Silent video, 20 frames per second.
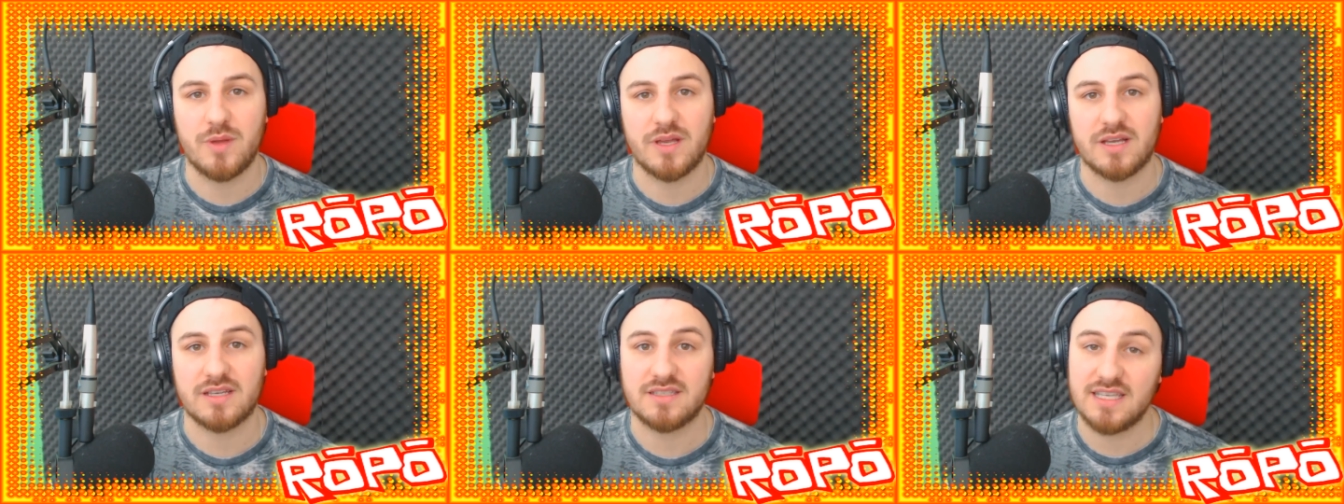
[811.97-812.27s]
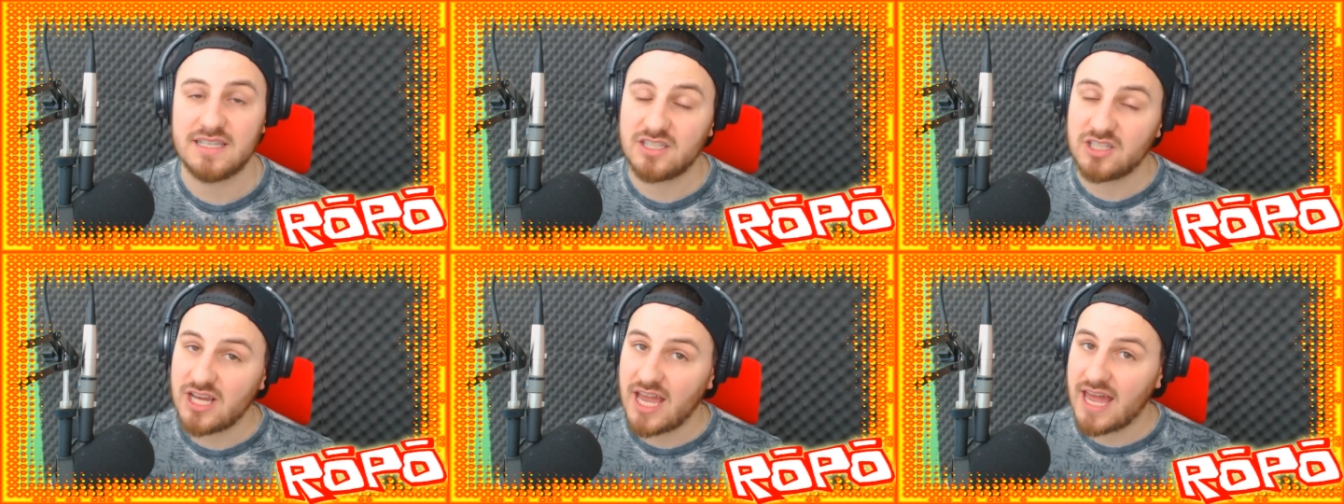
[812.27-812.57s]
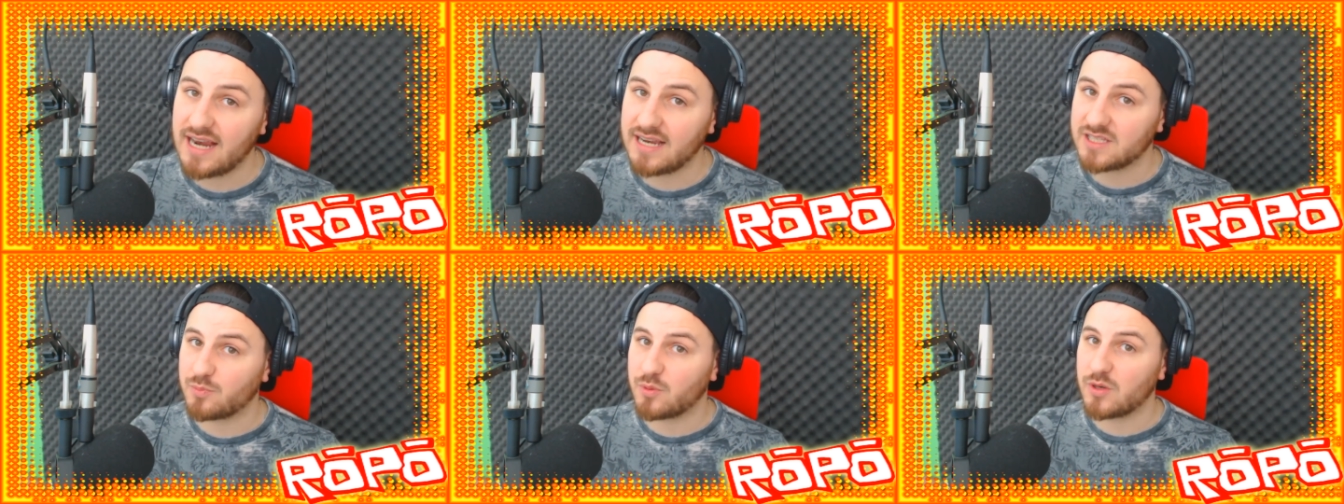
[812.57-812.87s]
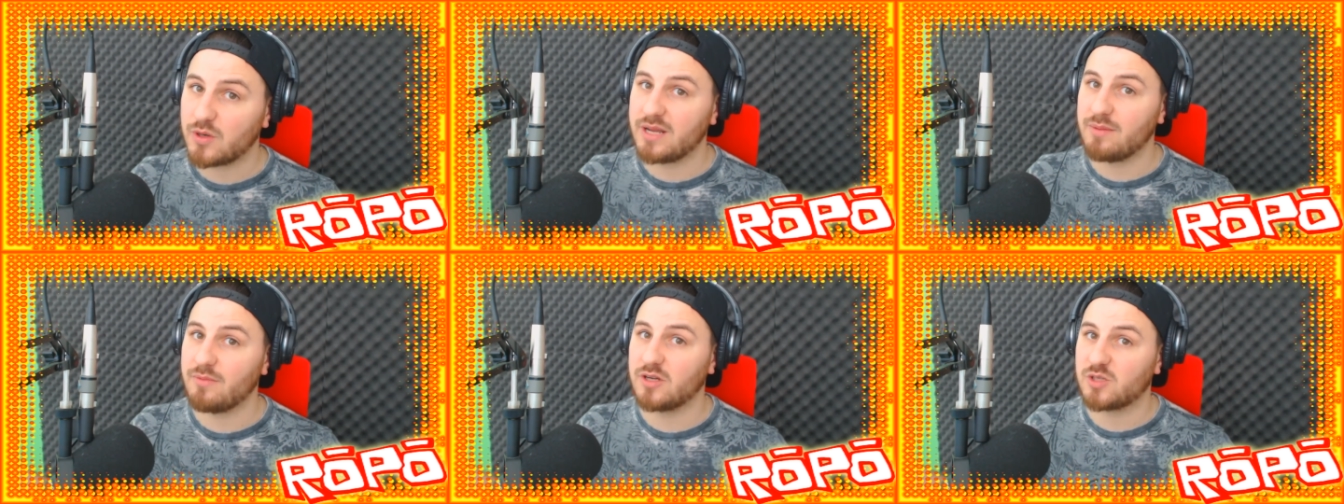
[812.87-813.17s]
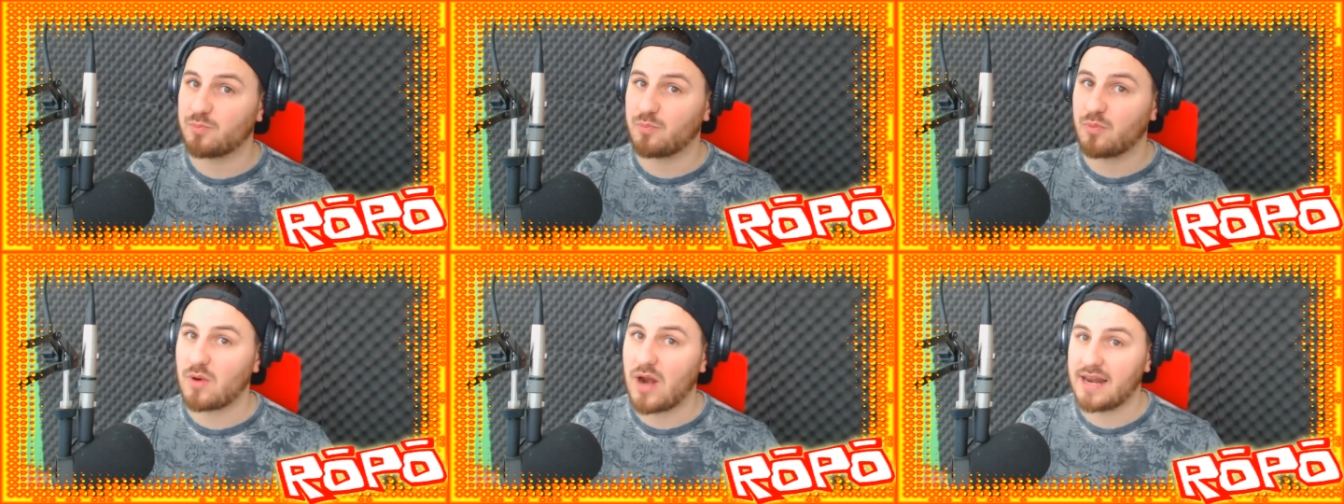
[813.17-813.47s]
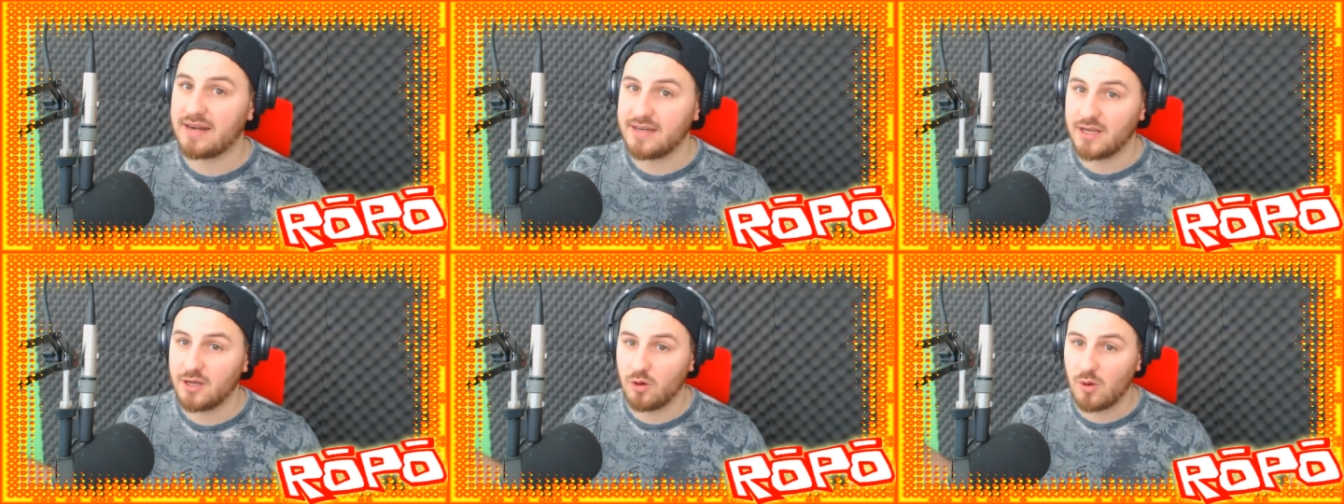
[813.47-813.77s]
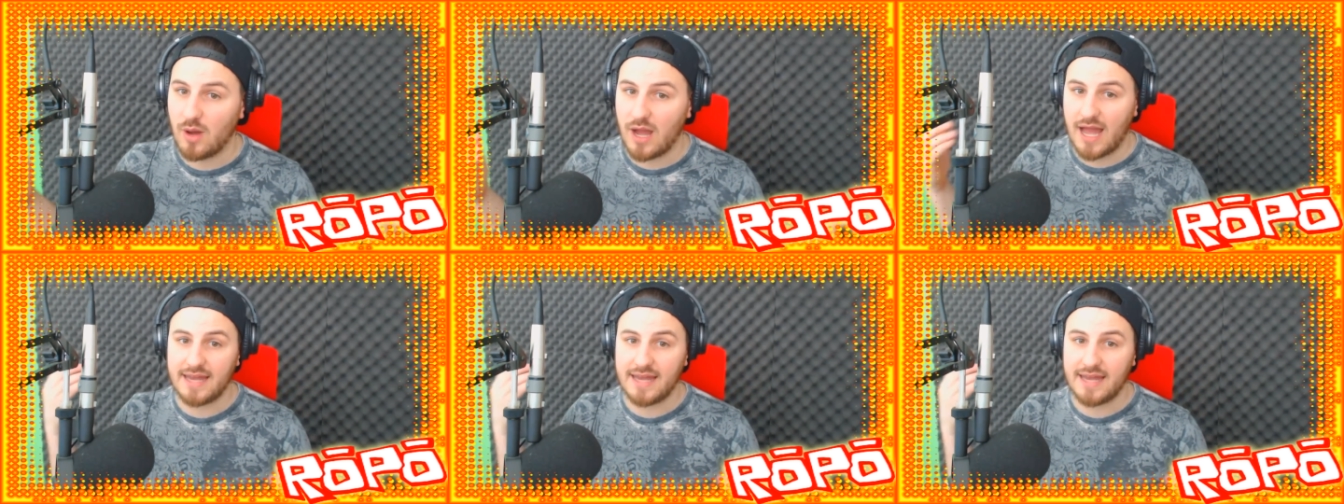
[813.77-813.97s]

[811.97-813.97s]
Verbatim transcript: because this channel is pretty much brand new.